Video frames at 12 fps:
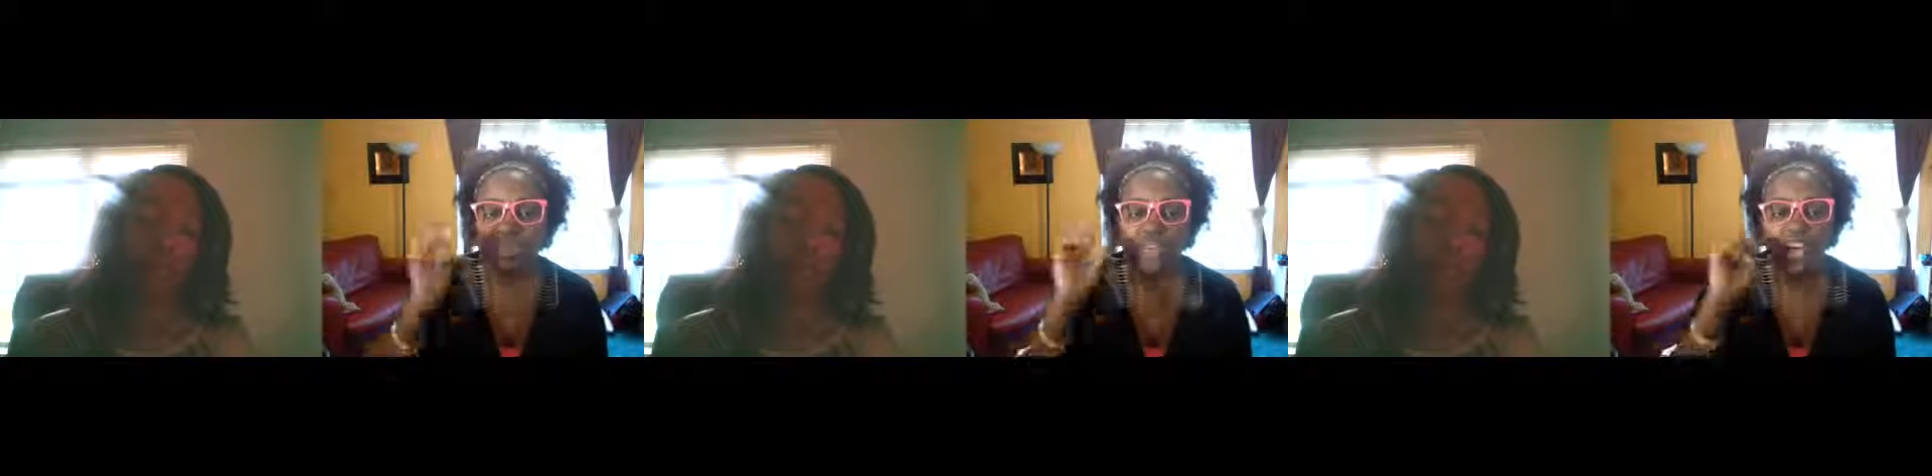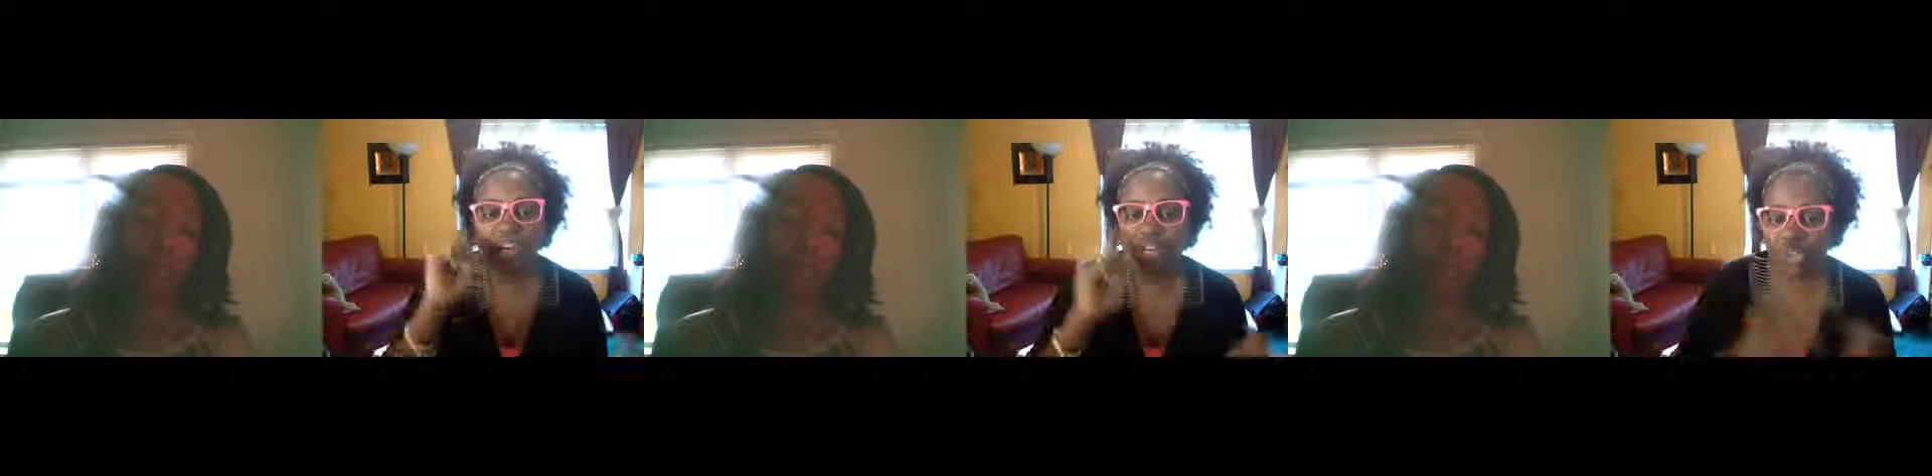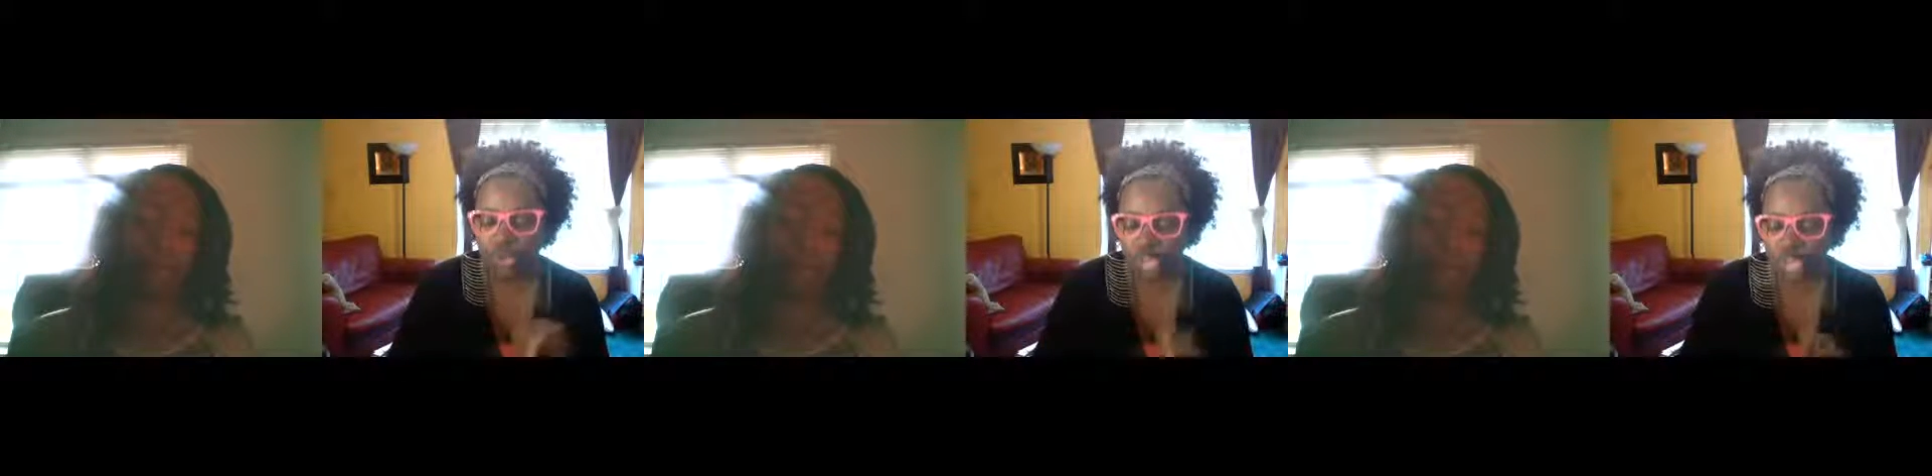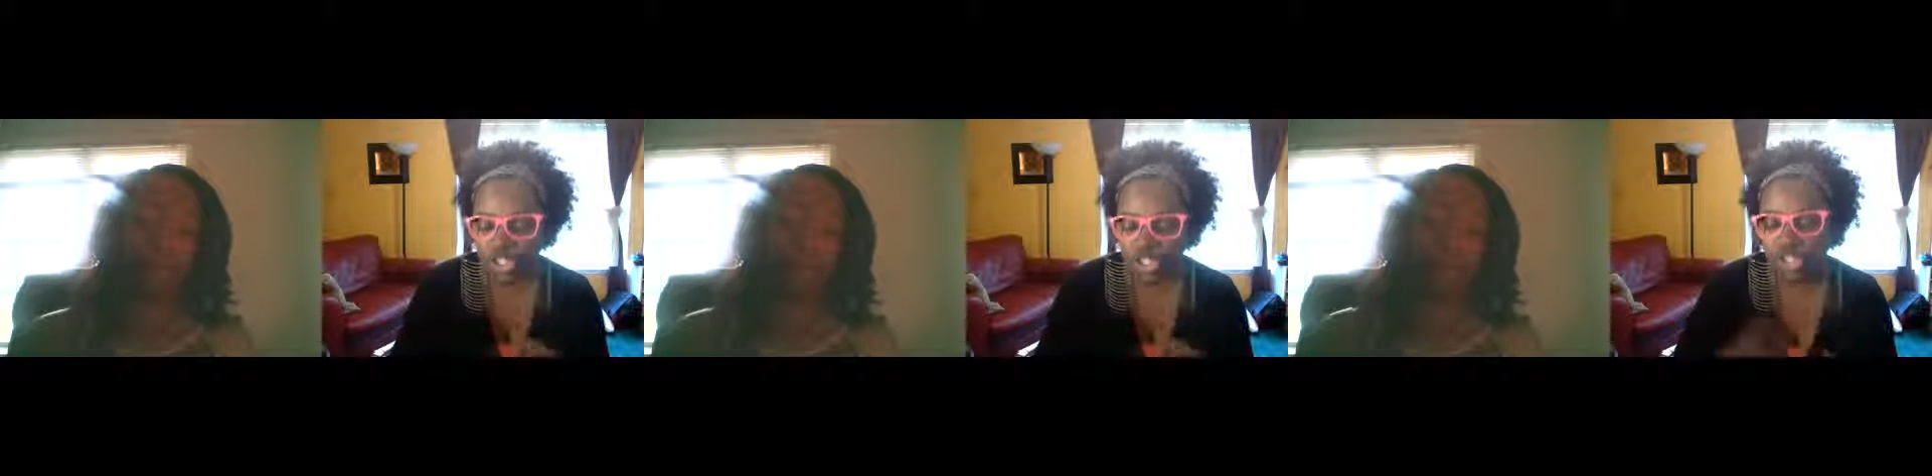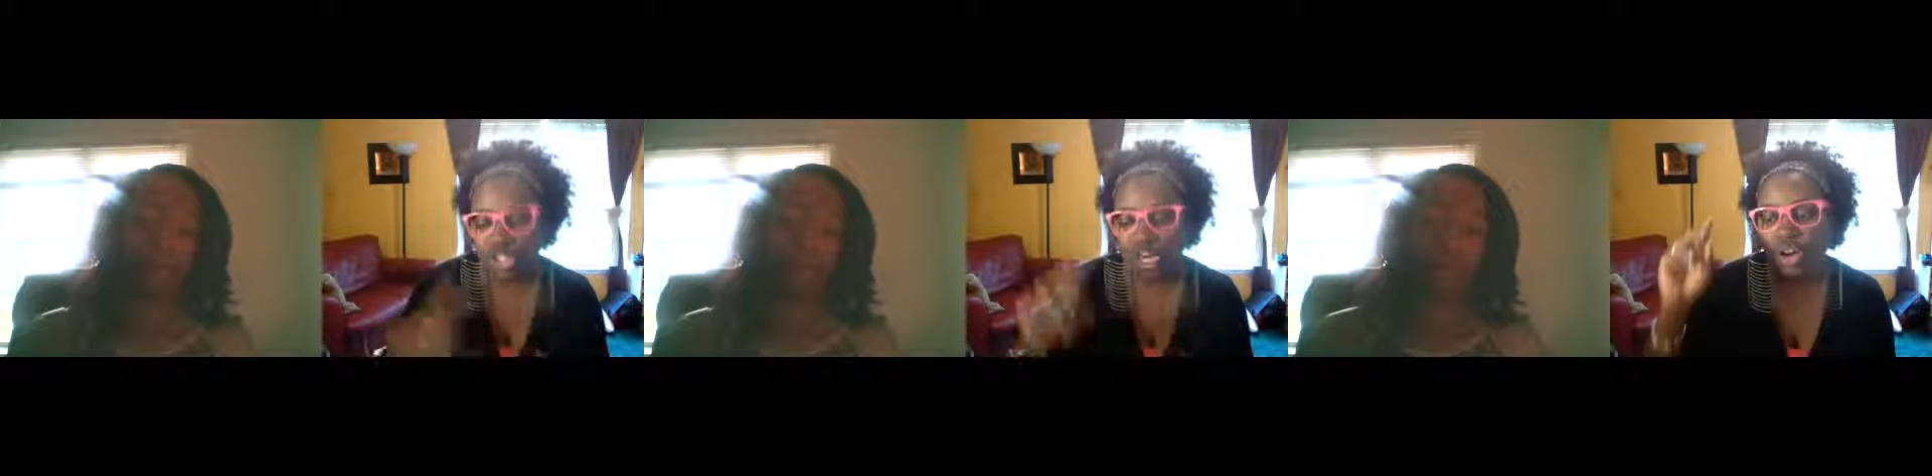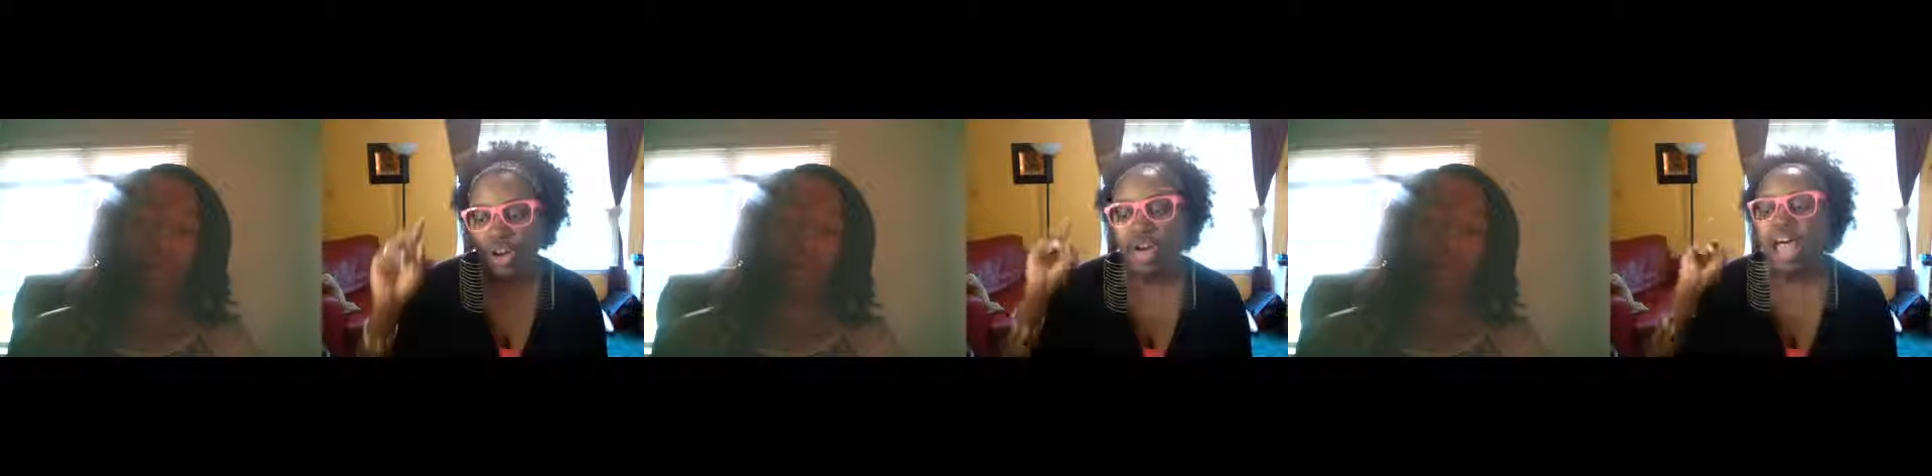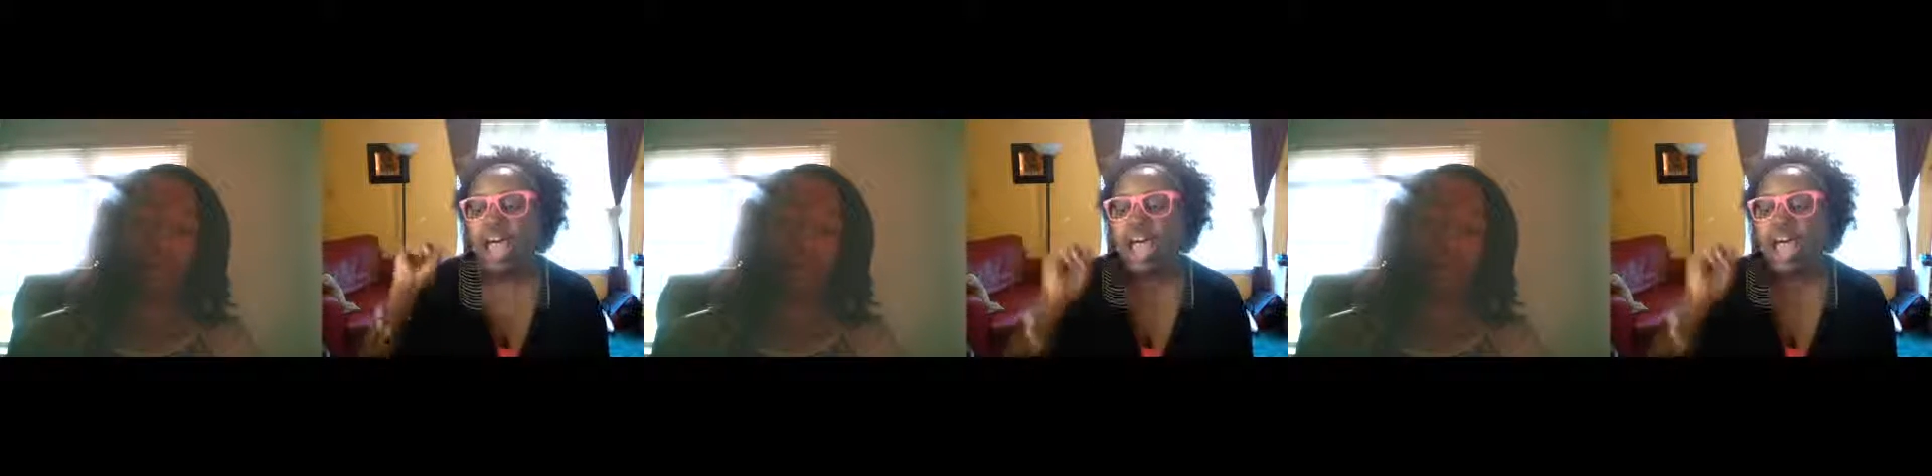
on how to create your show,